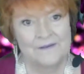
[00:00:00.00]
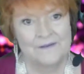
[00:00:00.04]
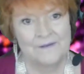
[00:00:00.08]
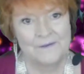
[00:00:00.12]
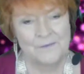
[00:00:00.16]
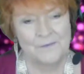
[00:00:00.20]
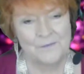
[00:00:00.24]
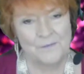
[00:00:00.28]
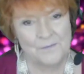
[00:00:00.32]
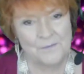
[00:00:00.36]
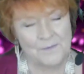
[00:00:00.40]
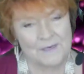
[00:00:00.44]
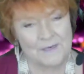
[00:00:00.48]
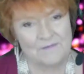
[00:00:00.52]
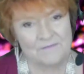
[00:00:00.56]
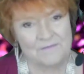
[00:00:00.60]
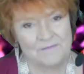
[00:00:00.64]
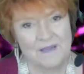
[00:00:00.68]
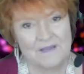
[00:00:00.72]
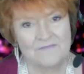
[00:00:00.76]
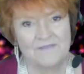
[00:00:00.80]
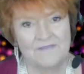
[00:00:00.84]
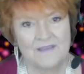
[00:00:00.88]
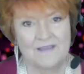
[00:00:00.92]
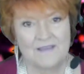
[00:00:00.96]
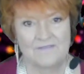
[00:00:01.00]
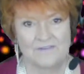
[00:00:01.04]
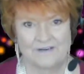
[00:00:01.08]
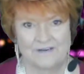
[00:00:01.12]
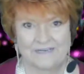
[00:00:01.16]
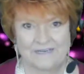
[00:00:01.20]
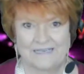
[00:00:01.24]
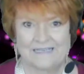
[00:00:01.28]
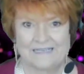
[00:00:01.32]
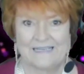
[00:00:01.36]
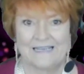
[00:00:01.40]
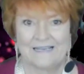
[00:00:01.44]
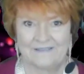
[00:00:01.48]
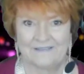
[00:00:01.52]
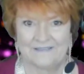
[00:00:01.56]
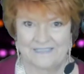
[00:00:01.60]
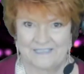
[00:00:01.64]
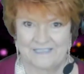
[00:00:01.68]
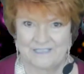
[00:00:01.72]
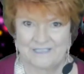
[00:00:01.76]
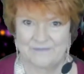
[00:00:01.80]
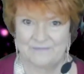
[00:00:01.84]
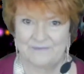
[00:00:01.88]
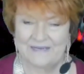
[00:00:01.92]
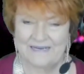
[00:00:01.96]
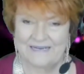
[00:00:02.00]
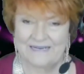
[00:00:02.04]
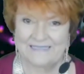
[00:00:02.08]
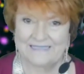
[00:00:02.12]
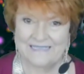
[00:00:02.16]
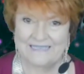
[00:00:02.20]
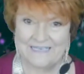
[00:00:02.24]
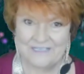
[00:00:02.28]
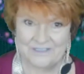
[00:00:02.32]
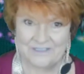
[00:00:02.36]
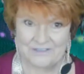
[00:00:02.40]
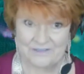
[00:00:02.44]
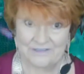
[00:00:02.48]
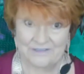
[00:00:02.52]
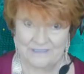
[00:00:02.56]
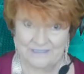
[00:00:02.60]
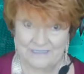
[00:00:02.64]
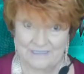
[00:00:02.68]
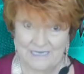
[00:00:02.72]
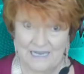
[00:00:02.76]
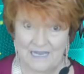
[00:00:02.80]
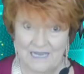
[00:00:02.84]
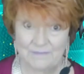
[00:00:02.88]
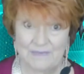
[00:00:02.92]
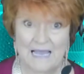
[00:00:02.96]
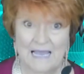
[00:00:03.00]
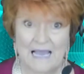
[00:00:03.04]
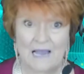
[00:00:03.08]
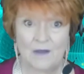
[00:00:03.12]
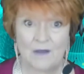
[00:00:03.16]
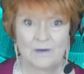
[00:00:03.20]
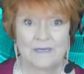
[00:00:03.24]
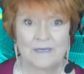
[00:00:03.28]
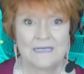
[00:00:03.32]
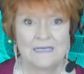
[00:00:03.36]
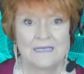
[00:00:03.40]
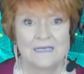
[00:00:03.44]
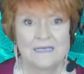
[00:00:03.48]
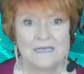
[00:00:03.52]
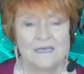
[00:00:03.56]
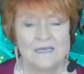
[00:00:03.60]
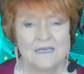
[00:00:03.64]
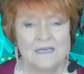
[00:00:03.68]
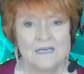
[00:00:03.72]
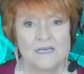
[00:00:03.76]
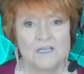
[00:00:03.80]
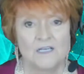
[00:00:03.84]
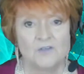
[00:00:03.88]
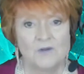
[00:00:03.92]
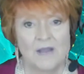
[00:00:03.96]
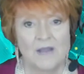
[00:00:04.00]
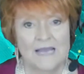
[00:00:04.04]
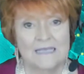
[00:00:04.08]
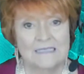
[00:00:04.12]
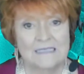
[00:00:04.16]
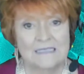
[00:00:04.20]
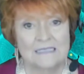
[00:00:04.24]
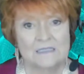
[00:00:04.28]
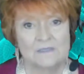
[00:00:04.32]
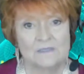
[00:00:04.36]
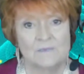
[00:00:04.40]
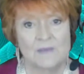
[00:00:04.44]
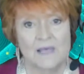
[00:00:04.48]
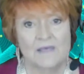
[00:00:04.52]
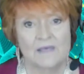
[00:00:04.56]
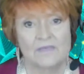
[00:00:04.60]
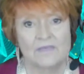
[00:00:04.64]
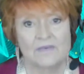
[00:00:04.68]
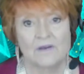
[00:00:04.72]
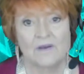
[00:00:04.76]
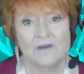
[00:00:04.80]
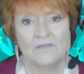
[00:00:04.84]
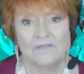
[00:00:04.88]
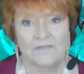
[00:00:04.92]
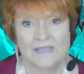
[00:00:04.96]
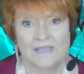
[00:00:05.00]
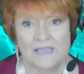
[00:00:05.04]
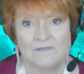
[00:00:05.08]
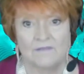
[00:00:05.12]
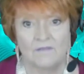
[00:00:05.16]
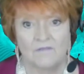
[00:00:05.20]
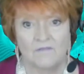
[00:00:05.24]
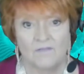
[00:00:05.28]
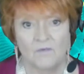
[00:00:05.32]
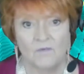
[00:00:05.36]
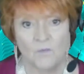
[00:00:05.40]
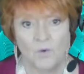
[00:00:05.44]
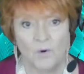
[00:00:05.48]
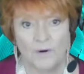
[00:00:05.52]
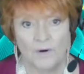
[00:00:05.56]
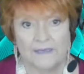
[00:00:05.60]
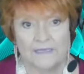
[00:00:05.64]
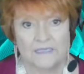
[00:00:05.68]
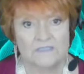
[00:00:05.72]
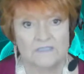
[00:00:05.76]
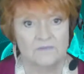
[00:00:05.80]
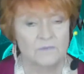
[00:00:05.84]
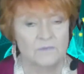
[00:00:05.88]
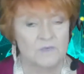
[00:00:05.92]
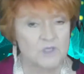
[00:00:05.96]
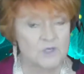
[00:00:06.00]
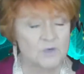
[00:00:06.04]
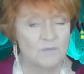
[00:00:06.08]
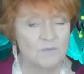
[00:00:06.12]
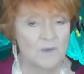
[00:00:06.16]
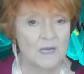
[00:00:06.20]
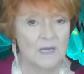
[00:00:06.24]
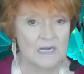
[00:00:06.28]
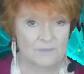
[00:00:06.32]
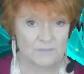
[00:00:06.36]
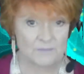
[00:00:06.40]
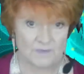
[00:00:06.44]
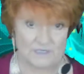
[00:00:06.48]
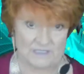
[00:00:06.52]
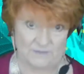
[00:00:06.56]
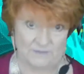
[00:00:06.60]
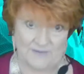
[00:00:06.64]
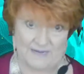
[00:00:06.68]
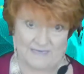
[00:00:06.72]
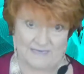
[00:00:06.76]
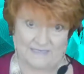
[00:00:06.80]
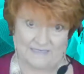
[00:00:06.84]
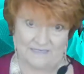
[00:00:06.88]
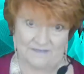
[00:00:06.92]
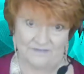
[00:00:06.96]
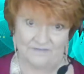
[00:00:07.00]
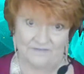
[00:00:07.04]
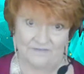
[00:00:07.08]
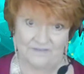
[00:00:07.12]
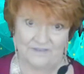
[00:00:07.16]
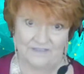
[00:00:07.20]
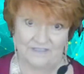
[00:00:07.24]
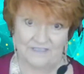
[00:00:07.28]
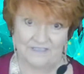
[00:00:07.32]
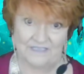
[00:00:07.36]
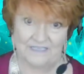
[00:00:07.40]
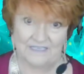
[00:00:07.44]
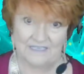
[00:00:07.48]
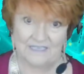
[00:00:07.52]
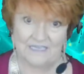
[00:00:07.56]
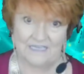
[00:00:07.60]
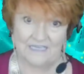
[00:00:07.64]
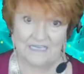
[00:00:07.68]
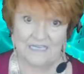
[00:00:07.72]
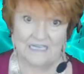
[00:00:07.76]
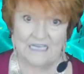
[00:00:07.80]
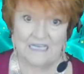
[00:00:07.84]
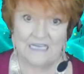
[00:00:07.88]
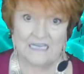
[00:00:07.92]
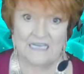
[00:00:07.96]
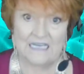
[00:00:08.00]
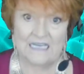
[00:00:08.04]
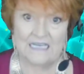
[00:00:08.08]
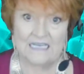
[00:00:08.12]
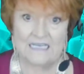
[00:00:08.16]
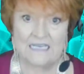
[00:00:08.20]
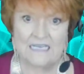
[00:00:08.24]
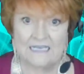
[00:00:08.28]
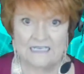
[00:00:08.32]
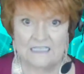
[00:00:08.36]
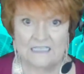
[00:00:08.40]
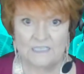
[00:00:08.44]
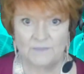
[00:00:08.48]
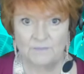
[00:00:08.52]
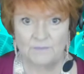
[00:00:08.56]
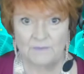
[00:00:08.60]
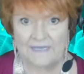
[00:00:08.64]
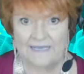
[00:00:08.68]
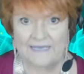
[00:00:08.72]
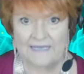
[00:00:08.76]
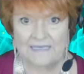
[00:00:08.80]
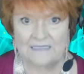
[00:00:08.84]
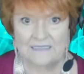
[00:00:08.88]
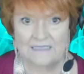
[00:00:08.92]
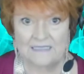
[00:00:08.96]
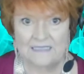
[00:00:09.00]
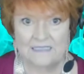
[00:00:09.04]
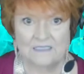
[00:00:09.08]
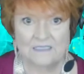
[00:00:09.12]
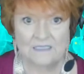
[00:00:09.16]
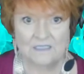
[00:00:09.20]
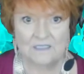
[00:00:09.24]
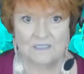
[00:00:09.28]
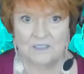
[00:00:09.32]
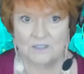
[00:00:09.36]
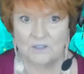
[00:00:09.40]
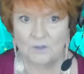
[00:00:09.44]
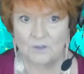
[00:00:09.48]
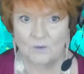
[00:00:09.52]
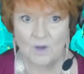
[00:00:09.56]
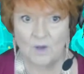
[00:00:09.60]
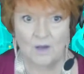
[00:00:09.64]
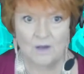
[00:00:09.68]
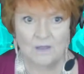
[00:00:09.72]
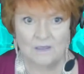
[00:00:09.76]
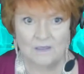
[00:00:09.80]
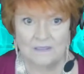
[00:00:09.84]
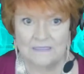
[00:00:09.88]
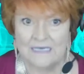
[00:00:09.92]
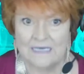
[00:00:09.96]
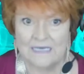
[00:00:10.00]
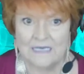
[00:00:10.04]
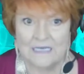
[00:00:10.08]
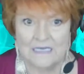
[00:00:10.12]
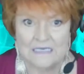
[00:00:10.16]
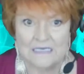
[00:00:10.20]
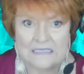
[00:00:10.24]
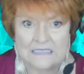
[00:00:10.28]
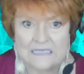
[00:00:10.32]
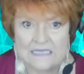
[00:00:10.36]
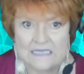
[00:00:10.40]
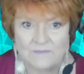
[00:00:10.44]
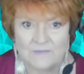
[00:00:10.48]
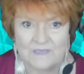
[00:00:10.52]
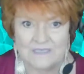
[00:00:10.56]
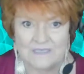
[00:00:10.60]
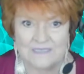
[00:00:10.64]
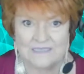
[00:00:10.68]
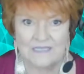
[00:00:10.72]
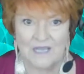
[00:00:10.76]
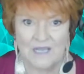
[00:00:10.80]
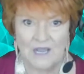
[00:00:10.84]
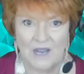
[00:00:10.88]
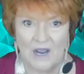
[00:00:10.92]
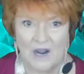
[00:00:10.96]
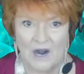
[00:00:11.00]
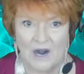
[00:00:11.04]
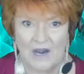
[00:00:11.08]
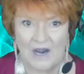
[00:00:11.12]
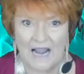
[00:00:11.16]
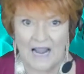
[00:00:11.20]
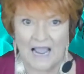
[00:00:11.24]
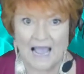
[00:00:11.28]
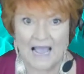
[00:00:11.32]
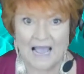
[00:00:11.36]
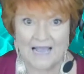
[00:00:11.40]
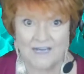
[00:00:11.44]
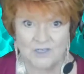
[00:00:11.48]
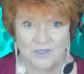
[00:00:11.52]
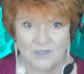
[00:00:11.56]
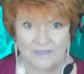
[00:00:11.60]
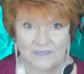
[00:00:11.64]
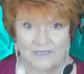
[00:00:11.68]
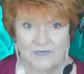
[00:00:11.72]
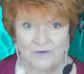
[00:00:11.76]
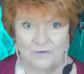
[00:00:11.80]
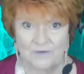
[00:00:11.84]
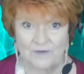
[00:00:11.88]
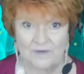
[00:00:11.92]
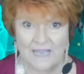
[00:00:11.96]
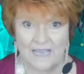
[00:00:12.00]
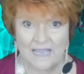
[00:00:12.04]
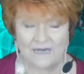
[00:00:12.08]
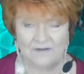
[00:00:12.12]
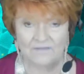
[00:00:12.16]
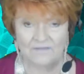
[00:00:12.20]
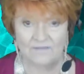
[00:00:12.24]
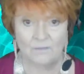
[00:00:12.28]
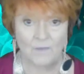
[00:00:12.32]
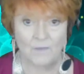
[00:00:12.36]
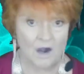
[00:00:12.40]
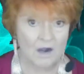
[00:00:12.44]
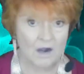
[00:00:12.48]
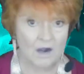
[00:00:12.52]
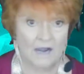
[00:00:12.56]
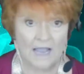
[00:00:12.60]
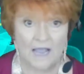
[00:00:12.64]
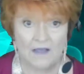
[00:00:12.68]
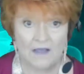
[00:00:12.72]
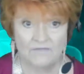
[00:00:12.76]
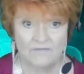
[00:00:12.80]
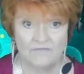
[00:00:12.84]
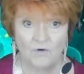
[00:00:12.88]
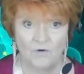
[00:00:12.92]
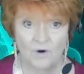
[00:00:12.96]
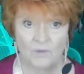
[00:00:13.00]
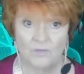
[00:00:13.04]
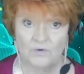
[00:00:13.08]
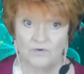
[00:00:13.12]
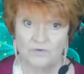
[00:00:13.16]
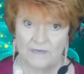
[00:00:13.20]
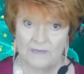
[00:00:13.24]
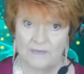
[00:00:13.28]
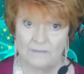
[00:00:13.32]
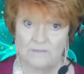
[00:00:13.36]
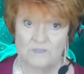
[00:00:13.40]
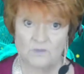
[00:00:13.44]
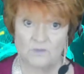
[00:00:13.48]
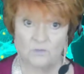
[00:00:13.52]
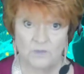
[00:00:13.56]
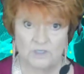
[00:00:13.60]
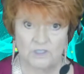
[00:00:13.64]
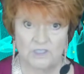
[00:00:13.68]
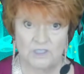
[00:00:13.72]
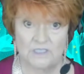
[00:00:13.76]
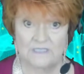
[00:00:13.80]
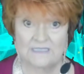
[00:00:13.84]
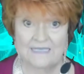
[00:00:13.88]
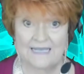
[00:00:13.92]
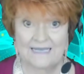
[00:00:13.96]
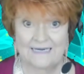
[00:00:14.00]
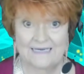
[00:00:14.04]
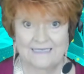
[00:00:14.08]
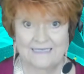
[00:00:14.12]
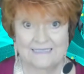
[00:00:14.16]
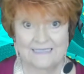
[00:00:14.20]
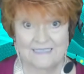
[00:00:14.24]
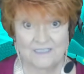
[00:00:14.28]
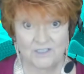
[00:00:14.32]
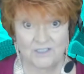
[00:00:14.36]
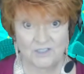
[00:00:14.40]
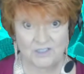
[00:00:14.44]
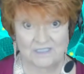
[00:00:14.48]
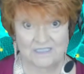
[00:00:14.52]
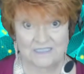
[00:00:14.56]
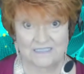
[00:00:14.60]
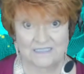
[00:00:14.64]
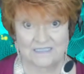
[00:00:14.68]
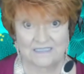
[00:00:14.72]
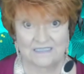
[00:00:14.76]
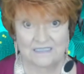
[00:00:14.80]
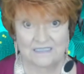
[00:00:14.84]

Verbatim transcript: One of my favorite Celtic shamanic teachers, Tom Cowan, addresses the myth of the evil Fomorians from a shamanic perspective. He explains these so called demons are actually created from our half formed dreams, wishes, and intentions.